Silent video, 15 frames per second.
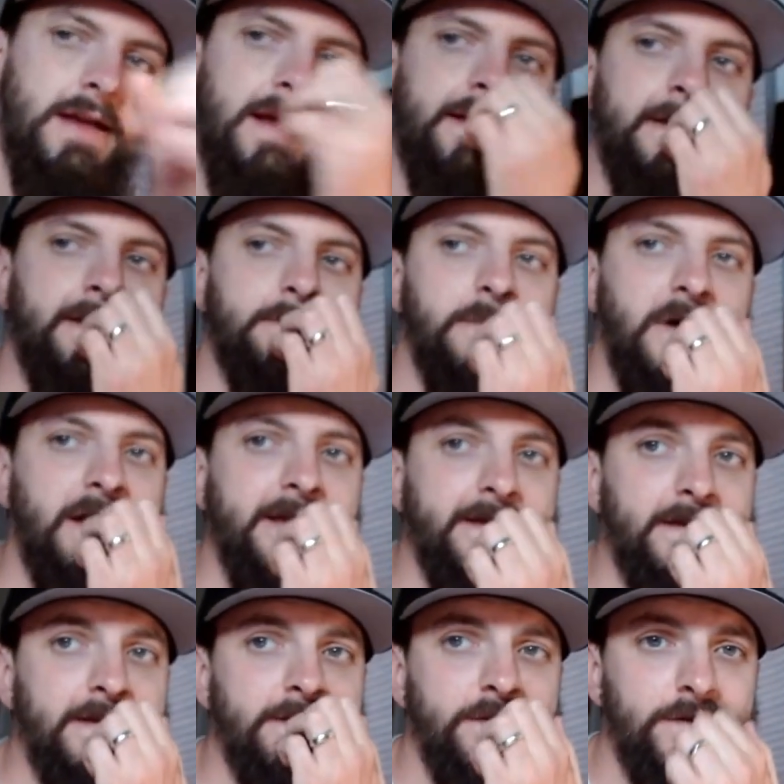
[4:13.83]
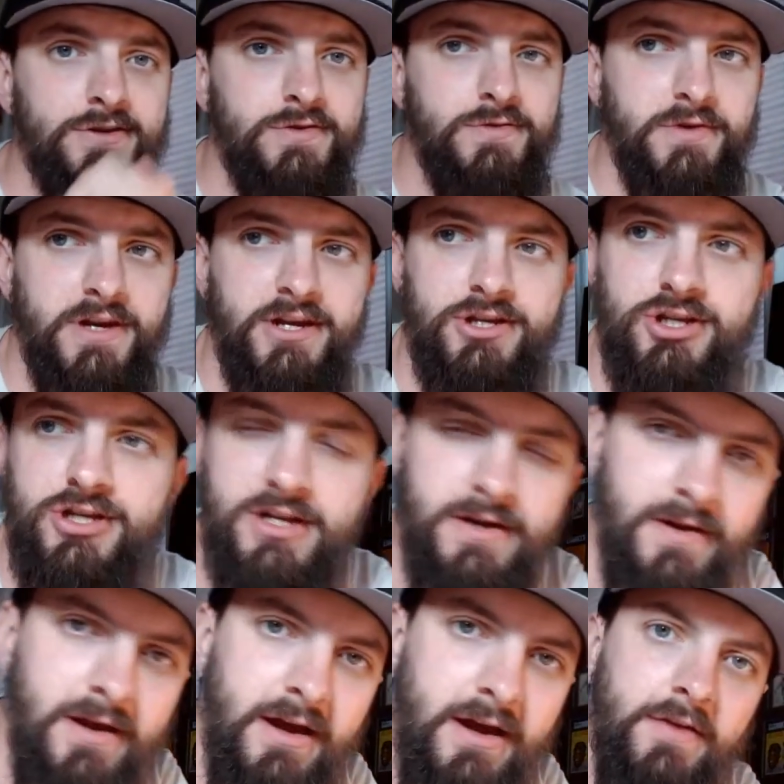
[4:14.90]
In my
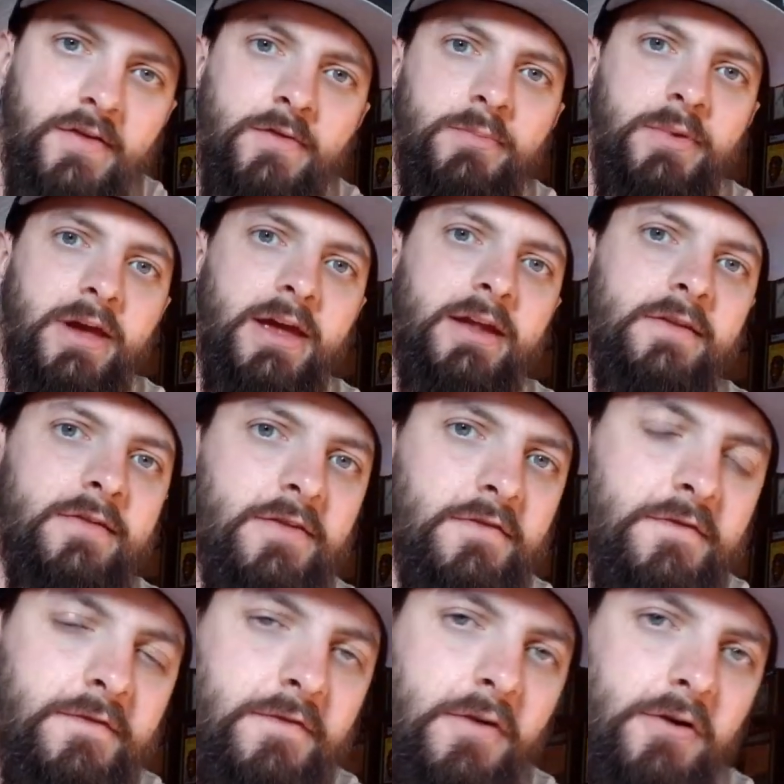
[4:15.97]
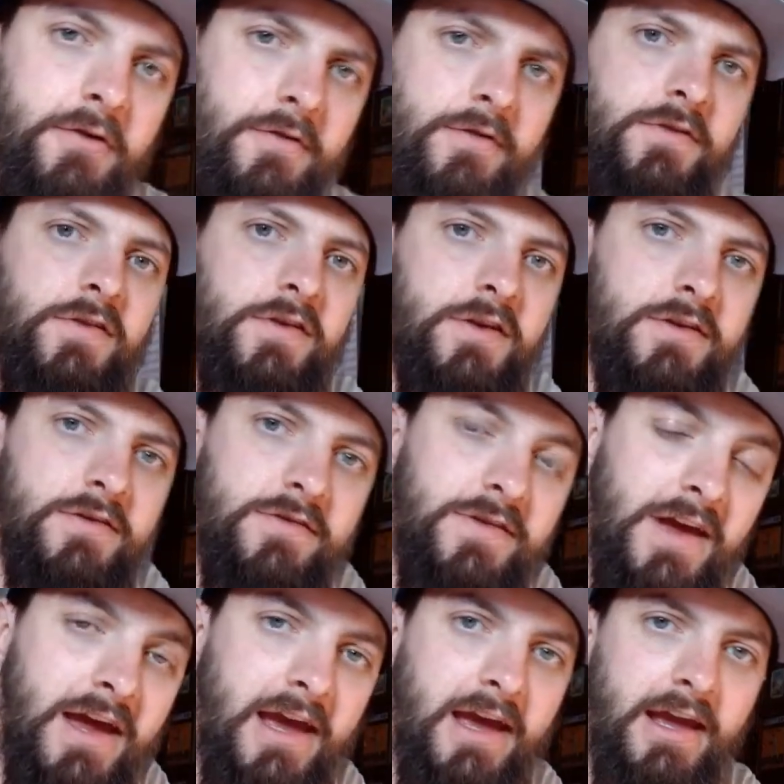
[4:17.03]
situation, I spent the first
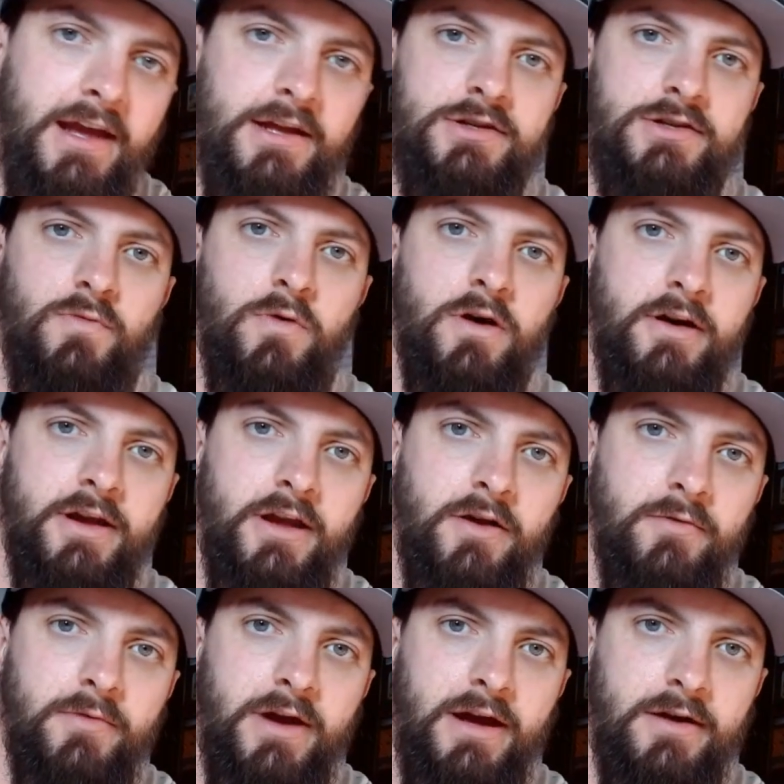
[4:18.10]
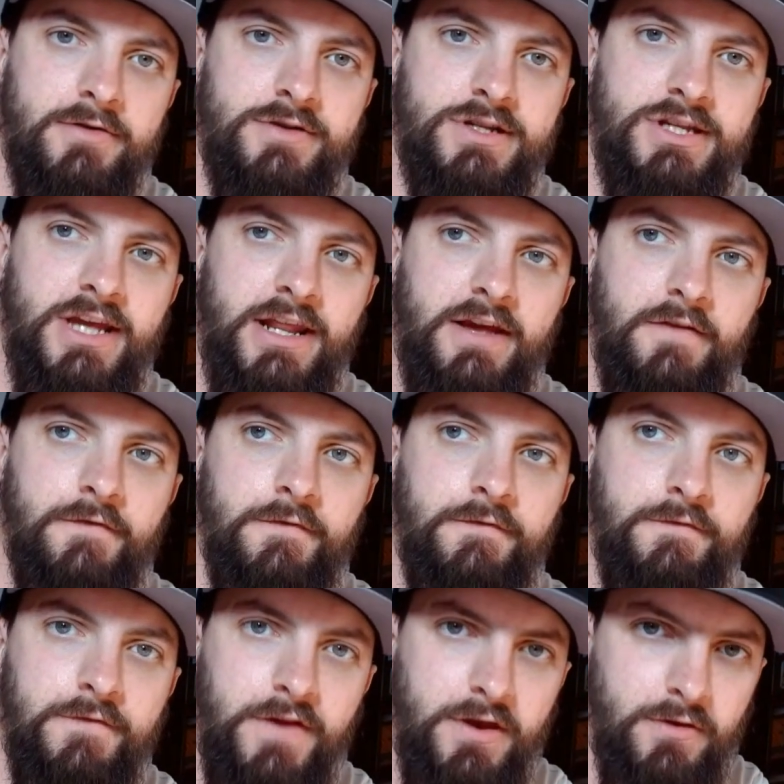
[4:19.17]
day walking around, just getting a
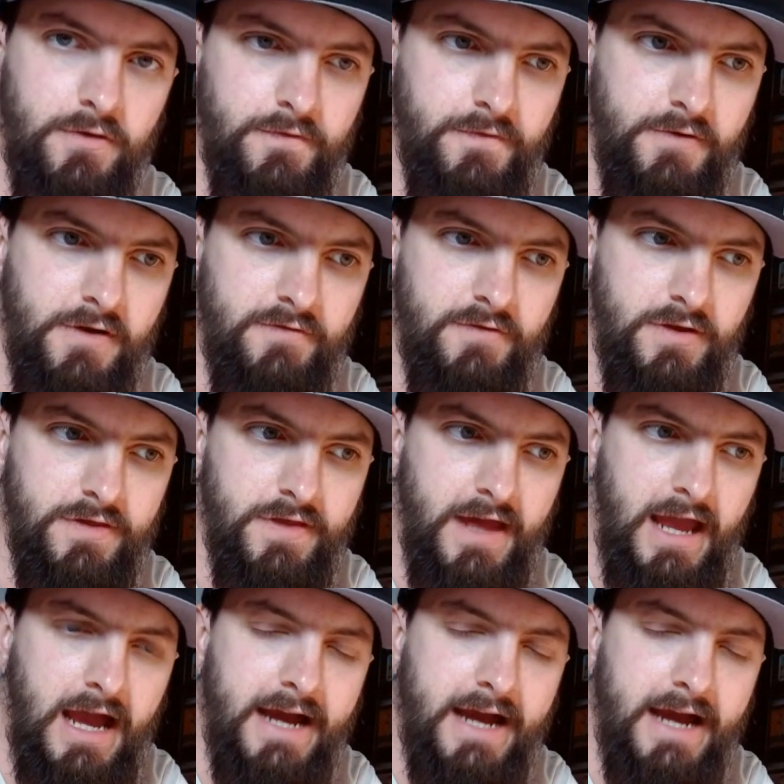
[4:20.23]
feel for everything.